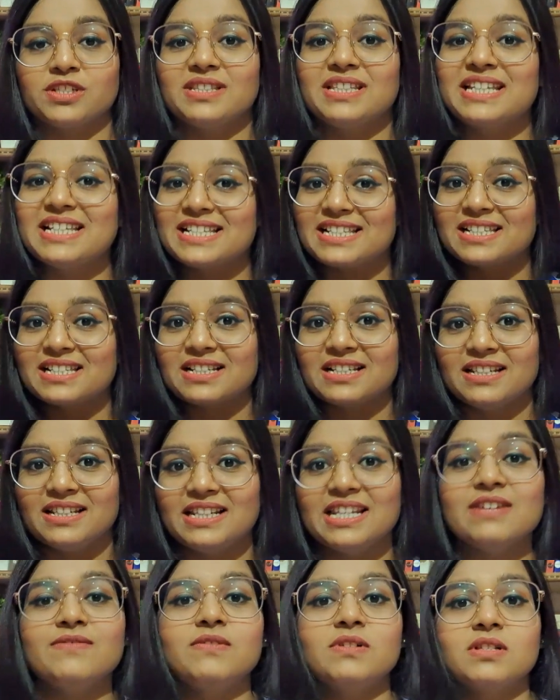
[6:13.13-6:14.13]
these
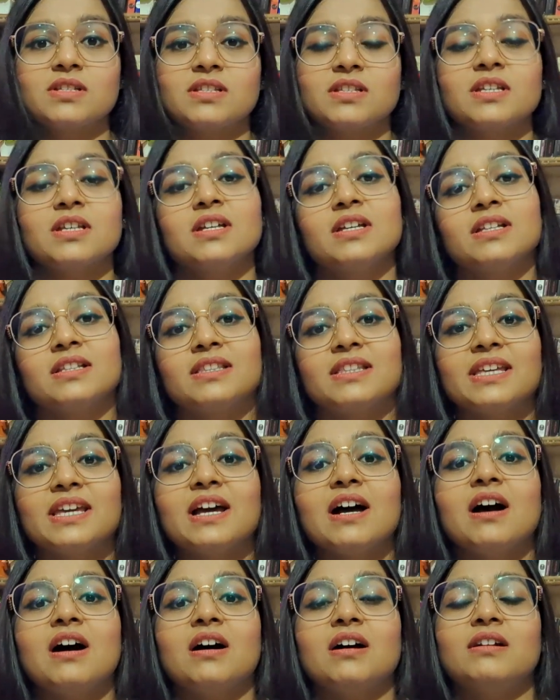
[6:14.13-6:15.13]
levels, they
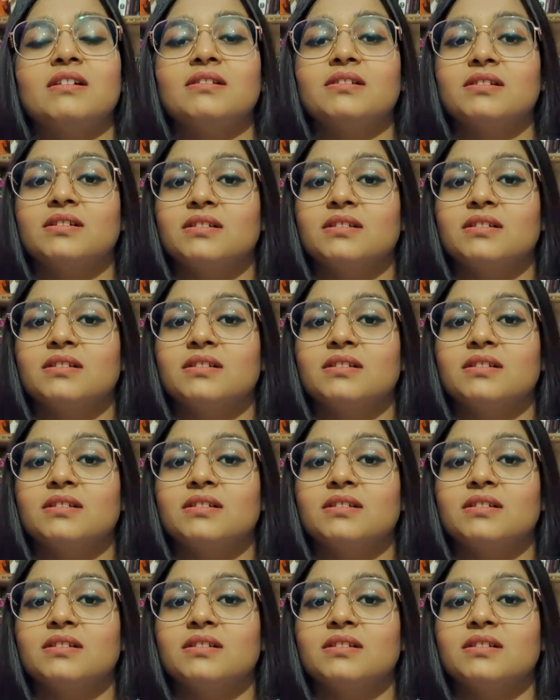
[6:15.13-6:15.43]
are